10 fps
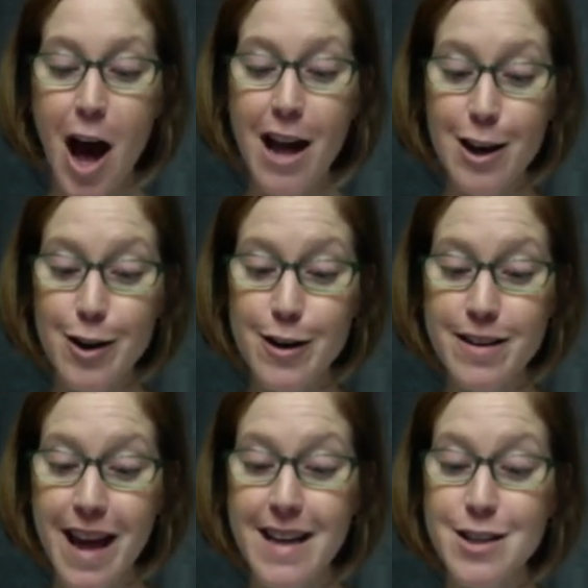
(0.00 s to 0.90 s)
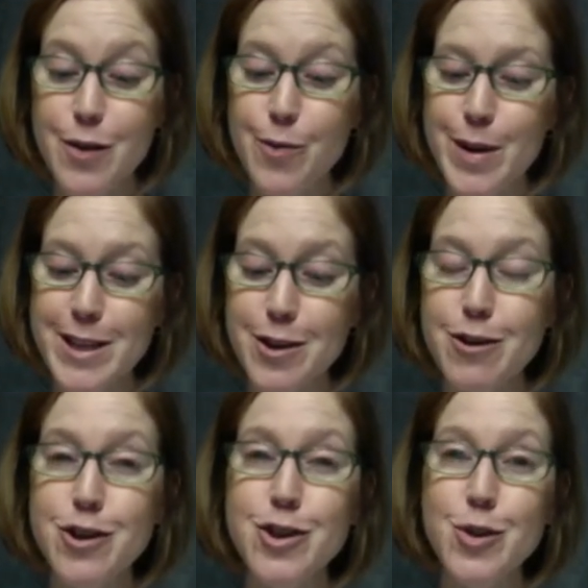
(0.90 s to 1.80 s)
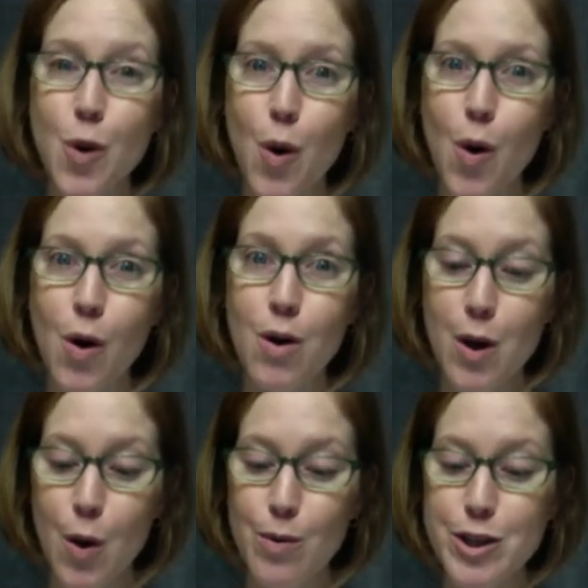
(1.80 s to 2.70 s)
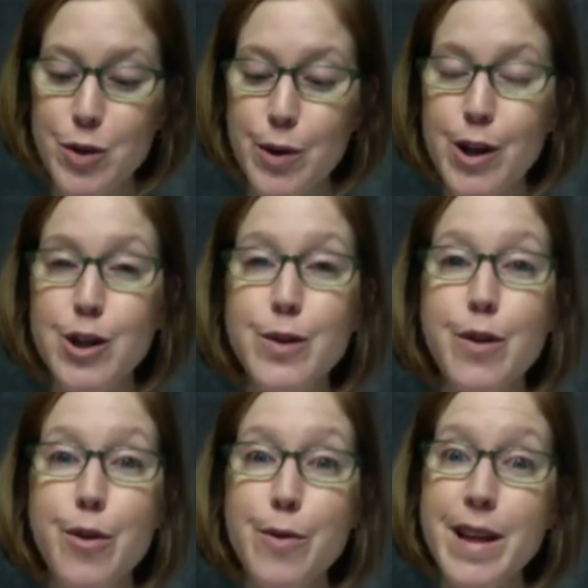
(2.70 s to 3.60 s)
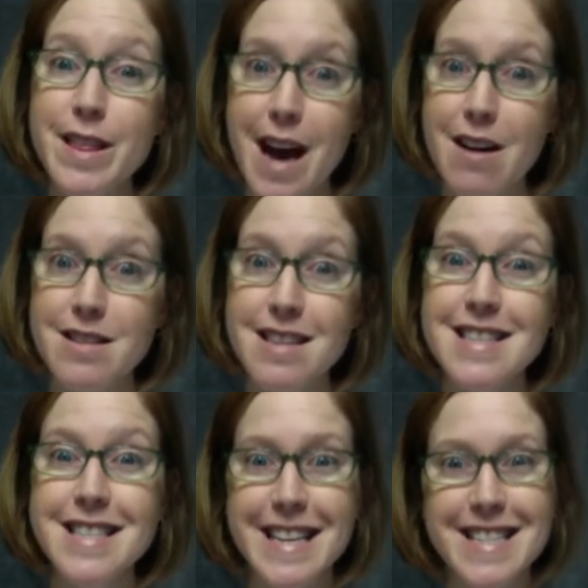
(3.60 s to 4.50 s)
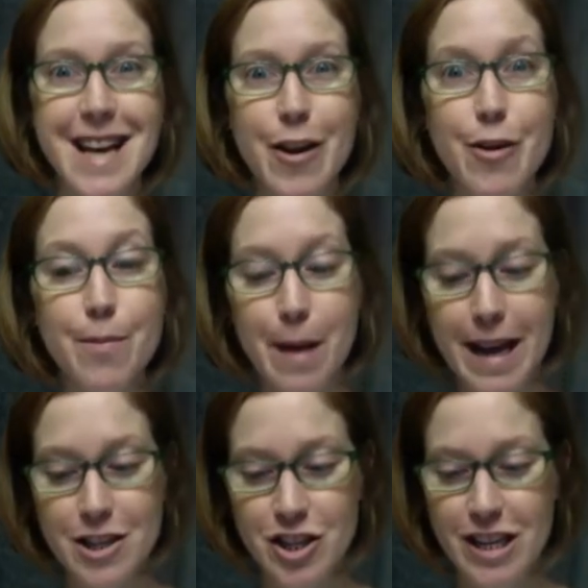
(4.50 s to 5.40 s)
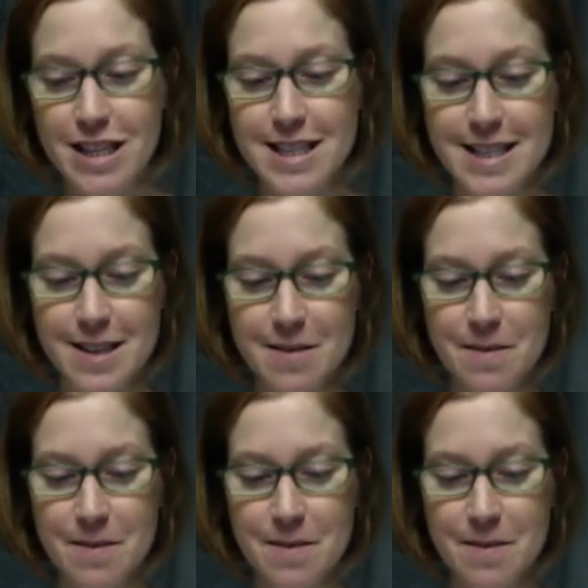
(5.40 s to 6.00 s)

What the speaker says: I learned that the researchers' goal was to include 3,600 patients.